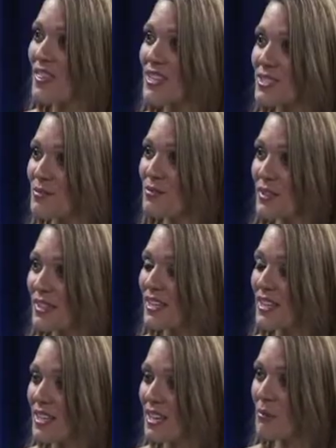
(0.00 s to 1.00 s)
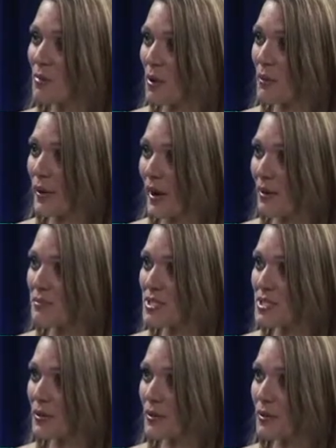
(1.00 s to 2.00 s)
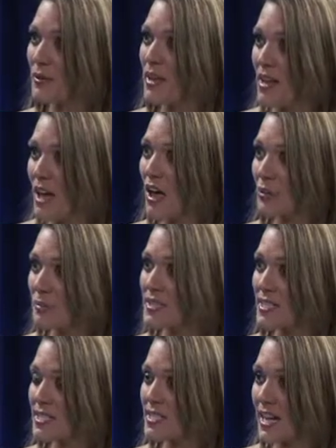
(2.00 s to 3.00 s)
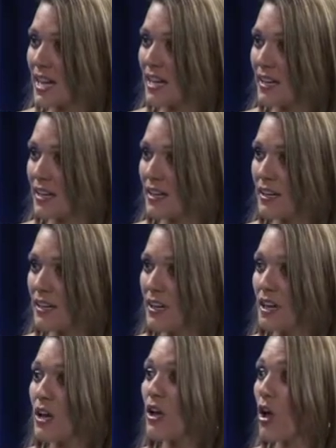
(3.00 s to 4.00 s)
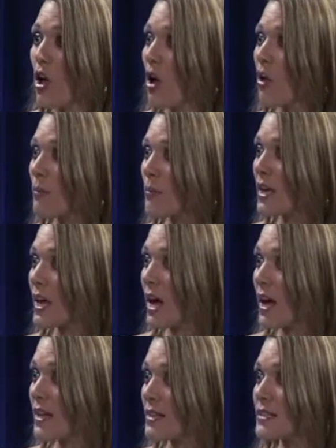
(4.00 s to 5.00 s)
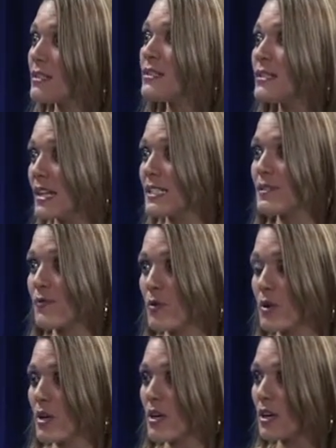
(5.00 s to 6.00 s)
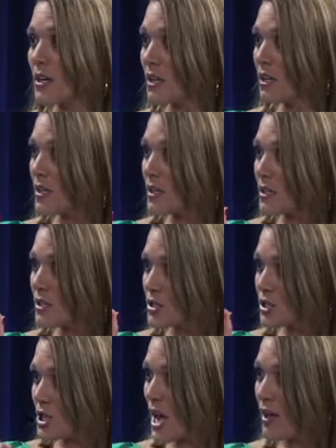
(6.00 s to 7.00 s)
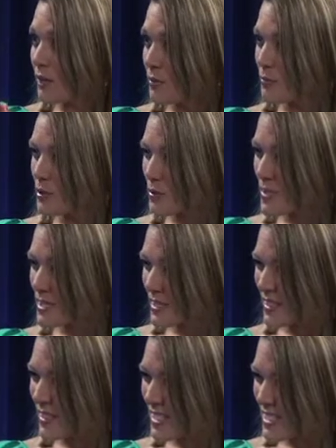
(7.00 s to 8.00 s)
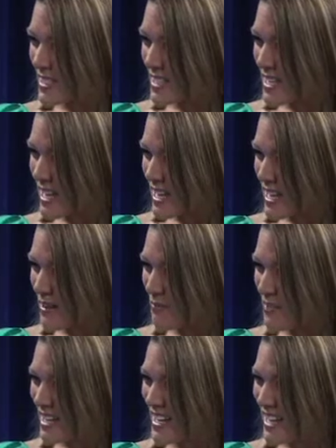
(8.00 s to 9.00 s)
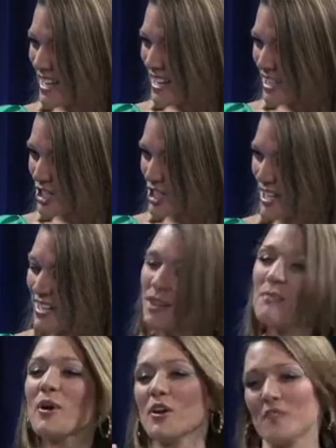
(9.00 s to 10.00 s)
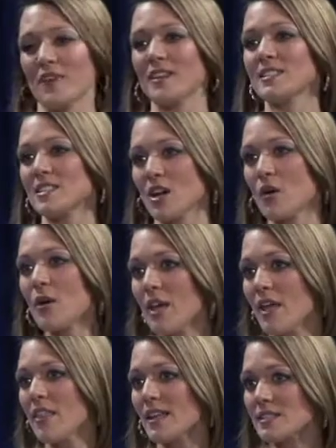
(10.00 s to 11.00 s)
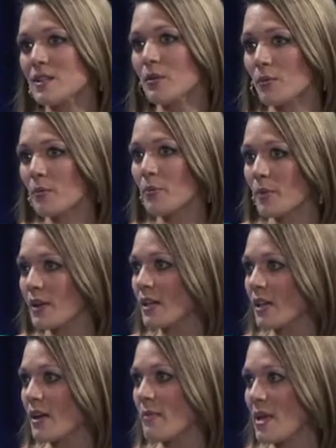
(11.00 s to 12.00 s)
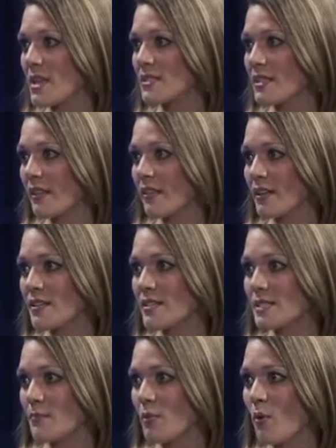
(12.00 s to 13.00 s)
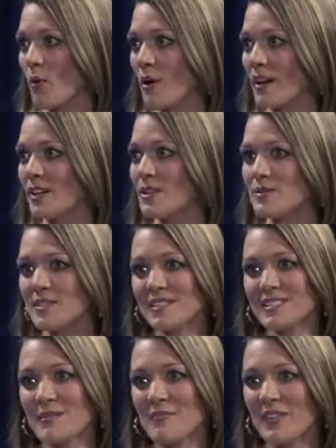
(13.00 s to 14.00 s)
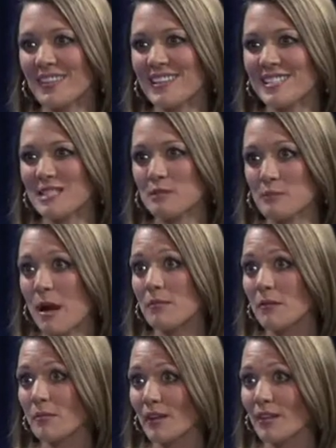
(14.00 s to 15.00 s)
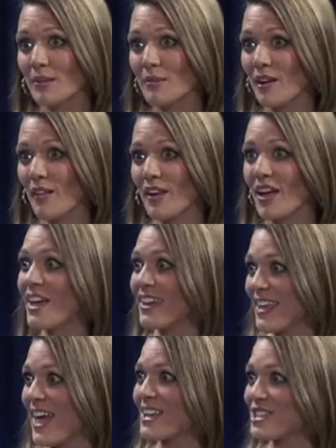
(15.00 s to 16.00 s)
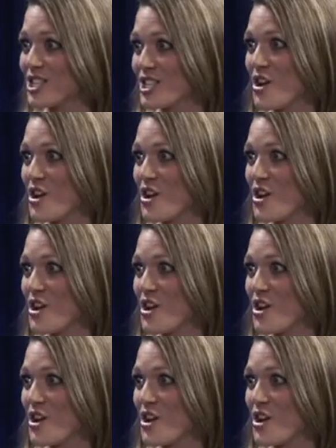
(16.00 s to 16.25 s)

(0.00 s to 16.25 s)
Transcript: That's a really neat mm-hmm. program to help sustain. And CALM uh, stands for Child Abuse Listening and Mediation. Mediation. Uh-huh. Perfect. So mm-hmm. that's a really mm-hmm. amazing thing to support and using something that seems probably a little bit on the cutting edge, you yes.